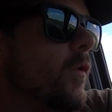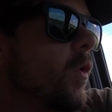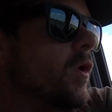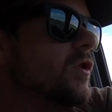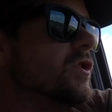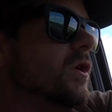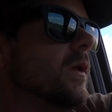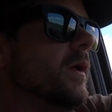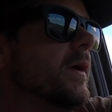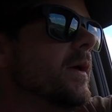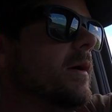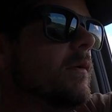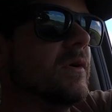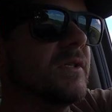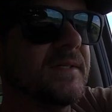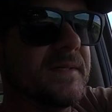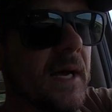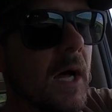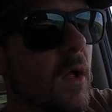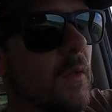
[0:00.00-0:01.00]
unfortunately, it
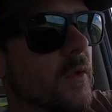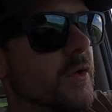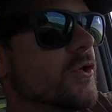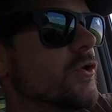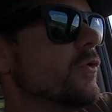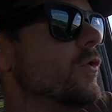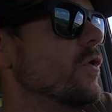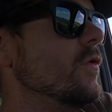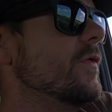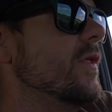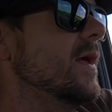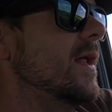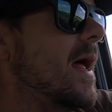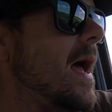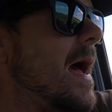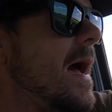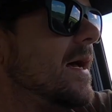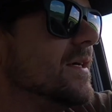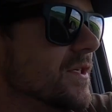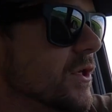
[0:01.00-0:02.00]
was telling the truth. It
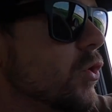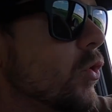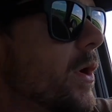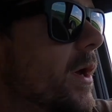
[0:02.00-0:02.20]
has